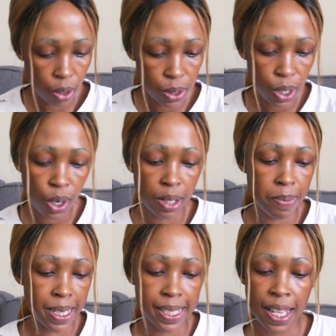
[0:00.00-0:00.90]
I also got
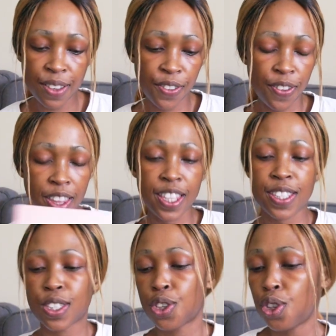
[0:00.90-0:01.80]
myself
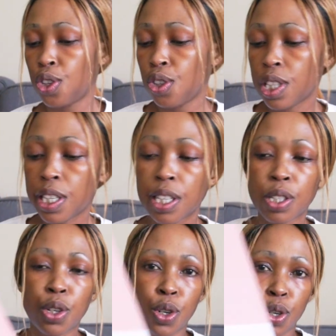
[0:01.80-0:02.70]
this cute little